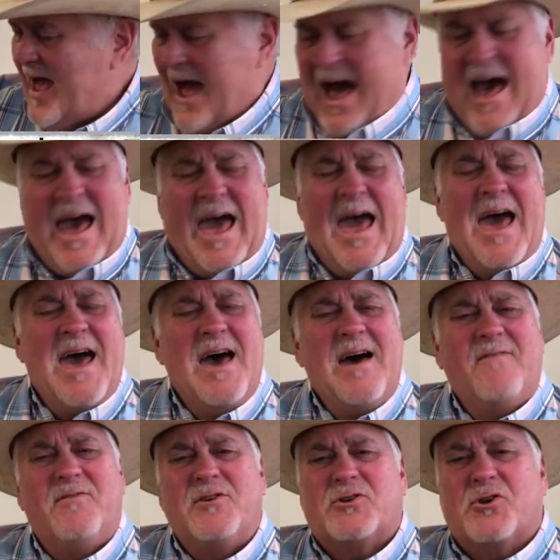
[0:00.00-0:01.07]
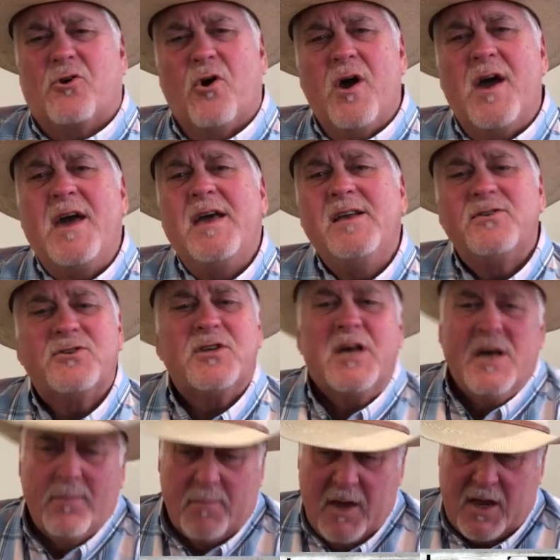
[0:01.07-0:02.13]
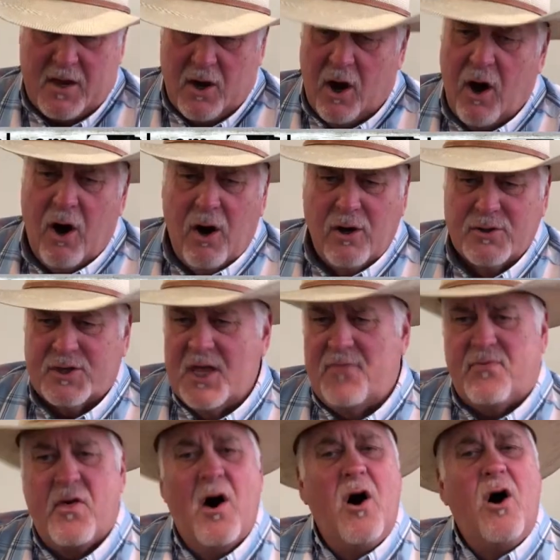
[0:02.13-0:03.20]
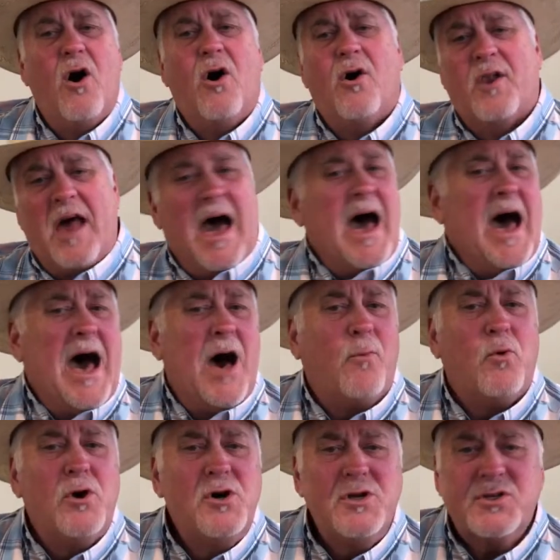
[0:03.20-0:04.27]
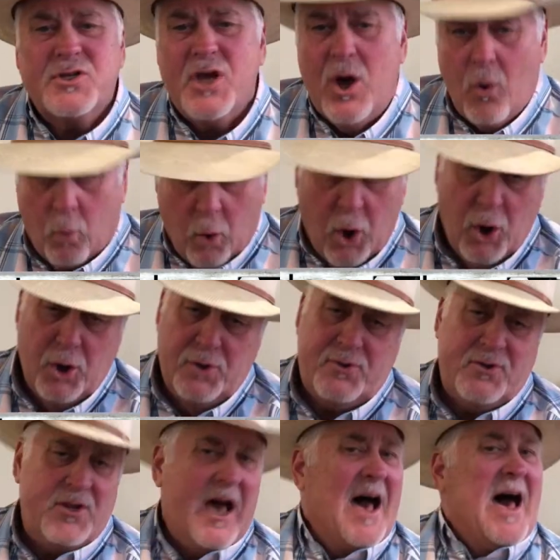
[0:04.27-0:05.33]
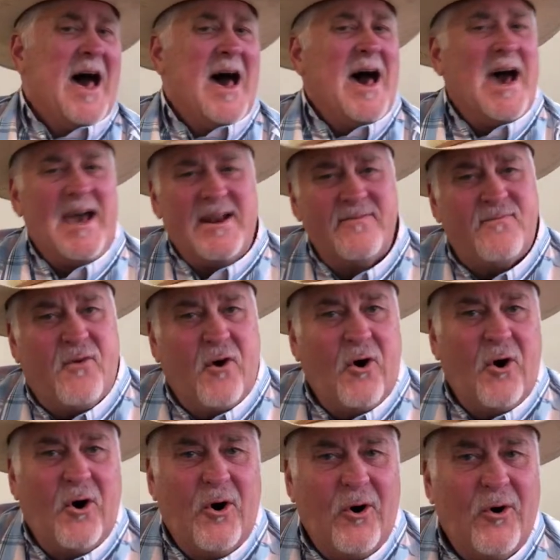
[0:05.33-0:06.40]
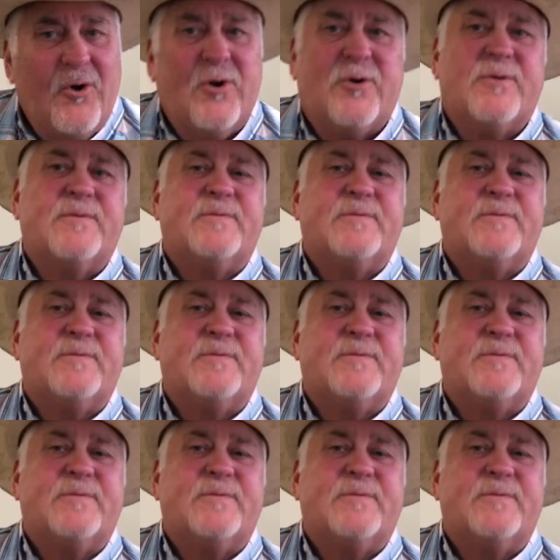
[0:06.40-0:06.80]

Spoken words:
I have His grace because He thought I was worth dying for.